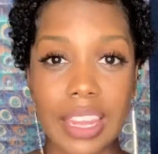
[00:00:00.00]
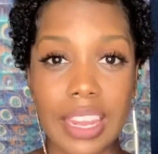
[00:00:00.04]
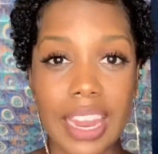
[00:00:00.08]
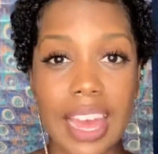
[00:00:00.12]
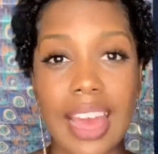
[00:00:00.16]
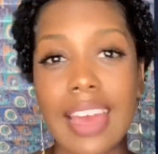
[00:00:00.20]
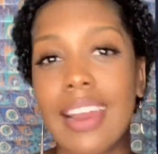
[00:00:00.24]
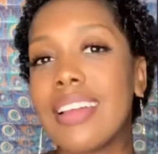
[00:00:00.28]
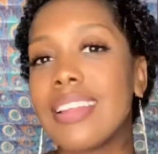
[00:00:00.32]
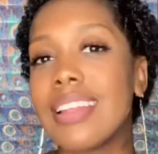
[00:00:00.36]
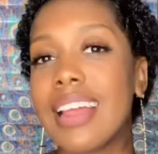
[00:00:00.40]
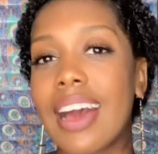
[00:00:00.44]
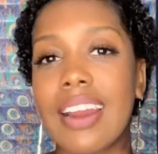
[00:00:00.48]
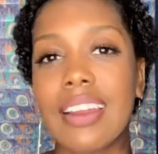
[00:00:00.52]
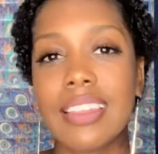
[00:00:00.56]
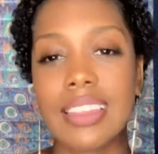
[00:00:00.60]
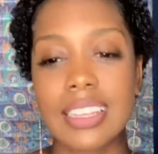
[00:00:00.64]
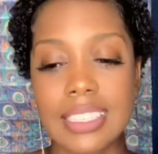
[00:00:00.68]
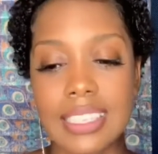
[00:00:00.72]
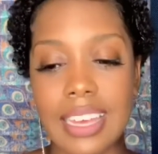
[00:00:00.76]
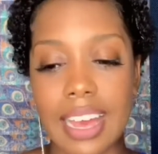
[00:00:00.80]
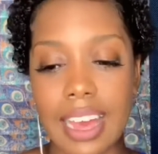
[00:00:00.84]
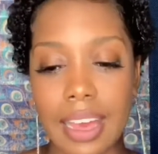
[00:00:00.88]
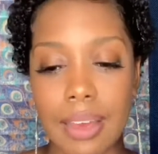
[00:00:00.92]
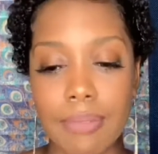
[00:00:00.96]
And a lot of the
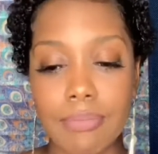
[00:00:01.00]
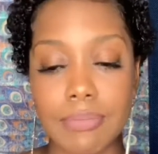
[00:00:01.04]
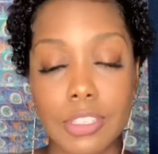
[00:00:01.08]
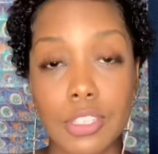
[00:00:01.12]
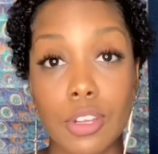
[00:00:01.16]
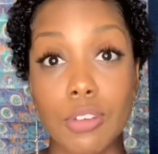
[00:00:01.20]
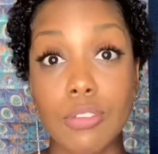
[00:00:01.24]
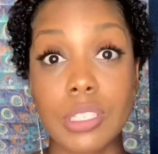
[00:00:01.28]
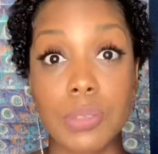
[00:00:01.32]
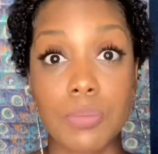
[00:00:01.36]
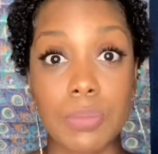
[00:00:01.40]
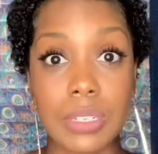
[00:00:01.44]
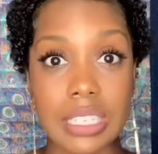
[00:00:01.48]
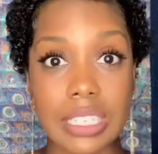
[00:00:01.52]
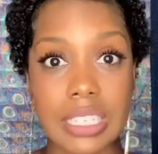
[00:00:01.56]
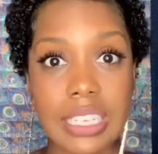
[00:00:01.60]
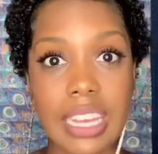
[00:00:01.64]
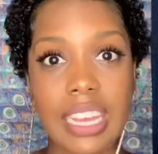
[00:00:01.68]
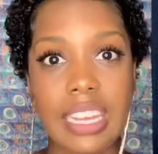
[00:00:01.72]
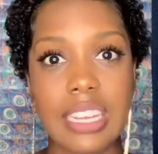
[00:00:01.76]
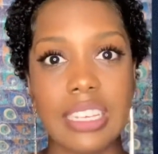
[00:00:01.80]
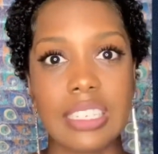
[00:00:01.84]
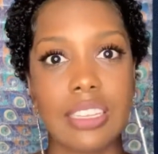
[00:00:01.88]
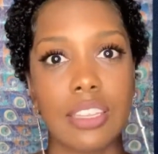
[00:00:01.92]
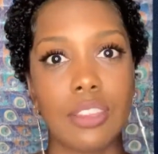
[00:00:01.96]
times, those
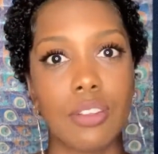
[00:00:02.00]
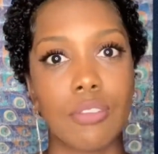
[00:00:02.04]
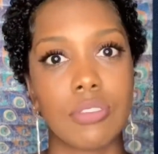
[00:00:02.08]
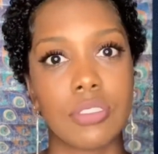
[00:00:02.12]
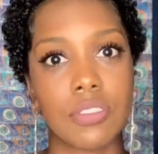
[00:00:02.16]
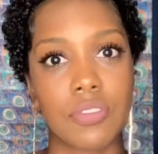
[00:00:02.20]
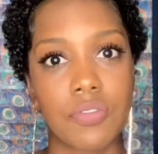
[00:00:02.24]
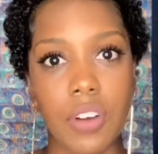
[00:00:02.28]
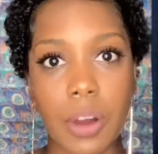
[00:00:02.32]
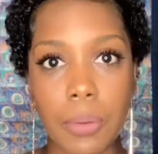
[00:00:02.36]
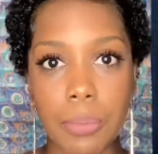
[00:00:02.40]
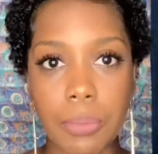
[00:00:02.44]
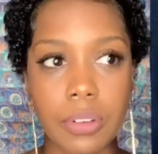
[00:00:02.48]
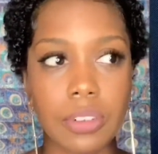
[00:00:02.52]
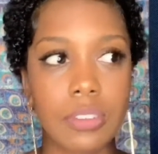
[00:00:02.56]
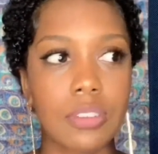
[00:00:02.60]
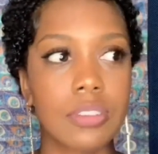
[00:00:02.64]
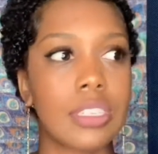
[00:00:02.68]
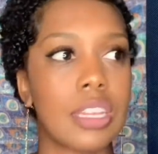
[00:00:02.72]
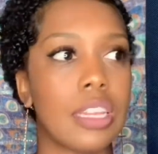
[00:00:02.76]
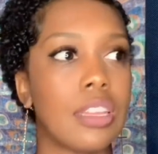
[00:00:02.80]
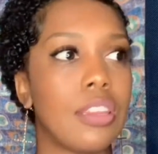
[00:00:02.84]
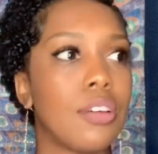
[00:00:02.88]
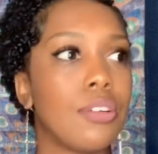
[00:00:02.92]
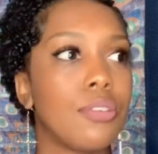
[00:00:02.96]
mistakes and those fumbles
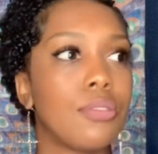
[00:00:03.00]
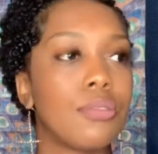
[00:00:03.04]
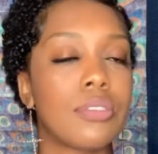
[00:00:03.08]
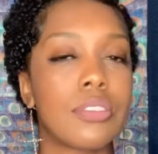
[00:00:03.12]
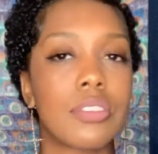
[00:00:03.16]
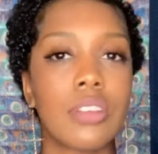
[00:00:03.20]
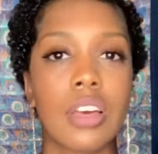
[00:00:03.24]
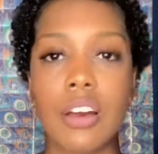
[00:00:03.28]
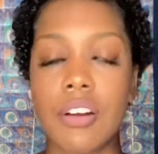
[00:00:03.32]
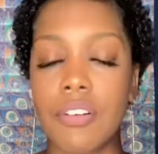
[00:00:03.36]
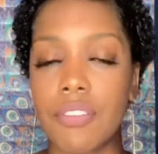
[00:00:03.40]
and those